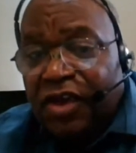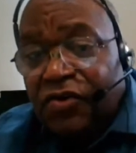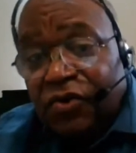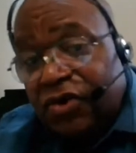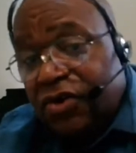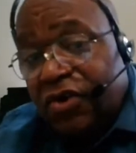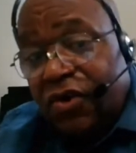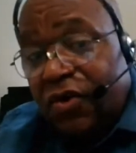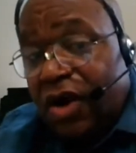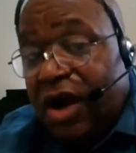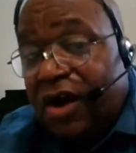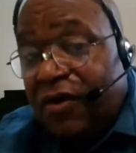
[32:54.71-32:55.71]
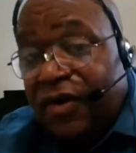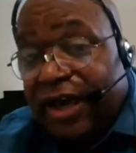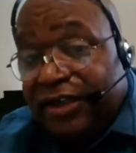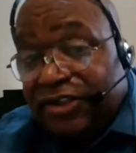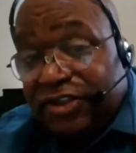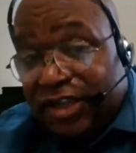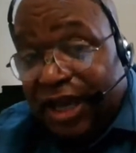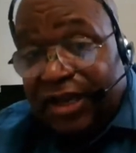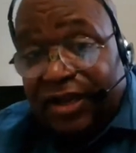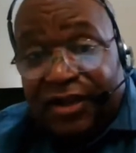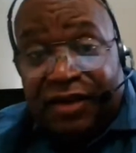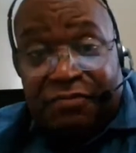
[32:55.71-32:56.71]
Do you know how
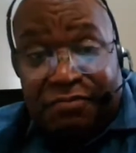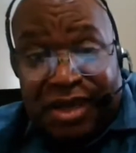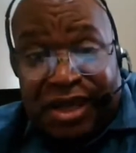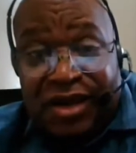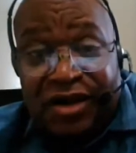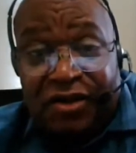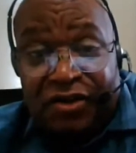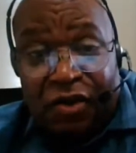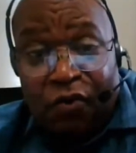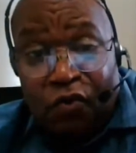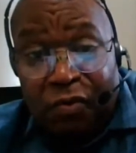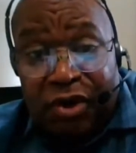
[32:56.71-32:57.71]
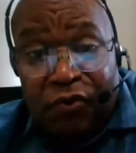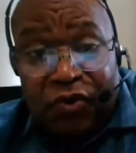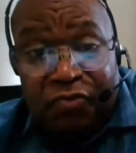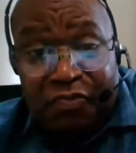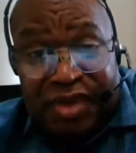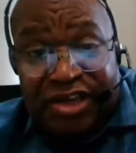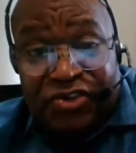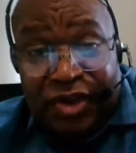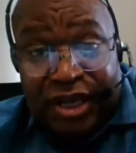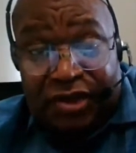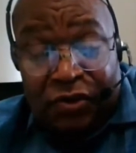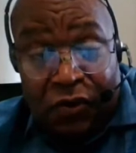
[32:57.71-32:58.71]
excited that man or that woman would be to
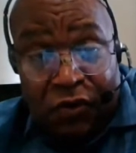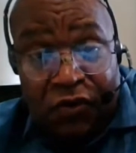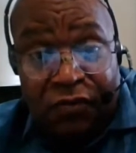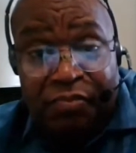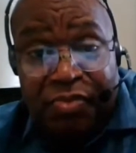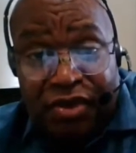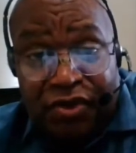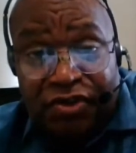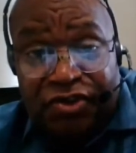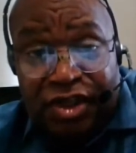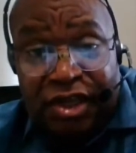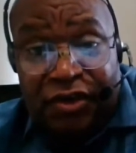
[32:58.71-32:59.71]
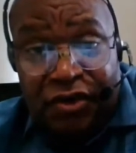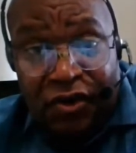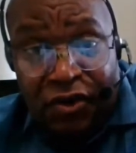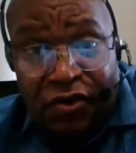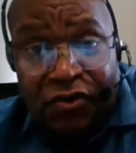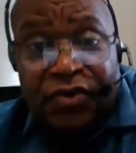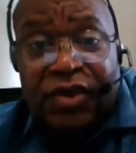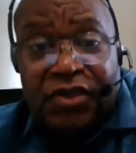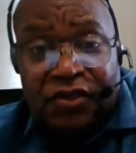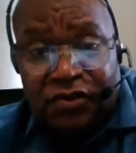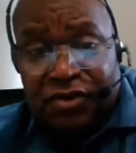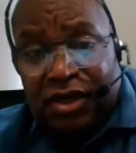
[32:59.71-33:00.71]
get home because they know
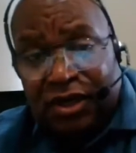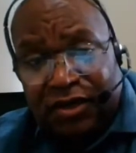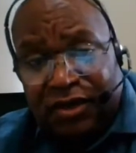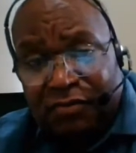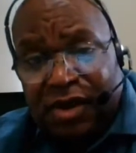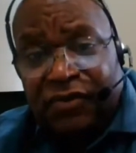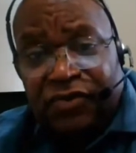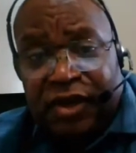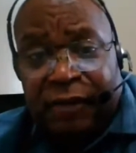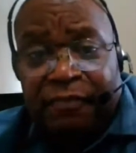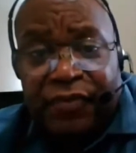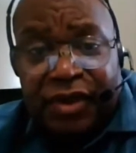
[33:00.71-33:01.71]
you're thinking about them?